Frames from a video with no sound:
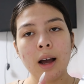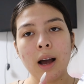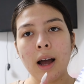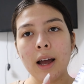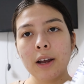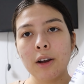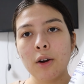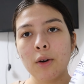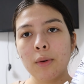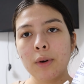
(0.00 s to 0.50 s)

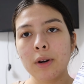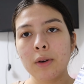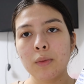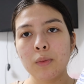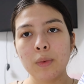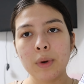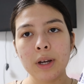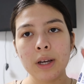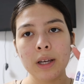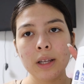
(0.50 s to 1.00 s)
I go in
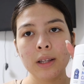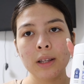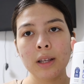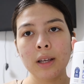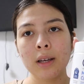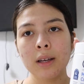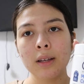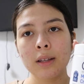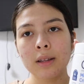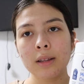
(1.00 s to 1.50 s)
with
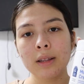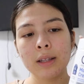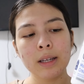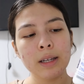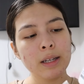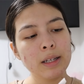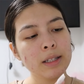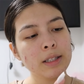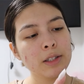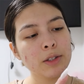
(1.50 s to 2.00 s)

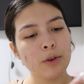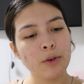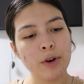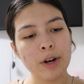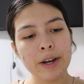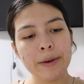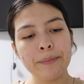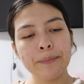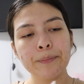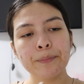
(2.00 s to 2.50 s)
this
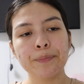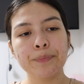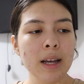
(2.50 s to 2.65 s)
cream.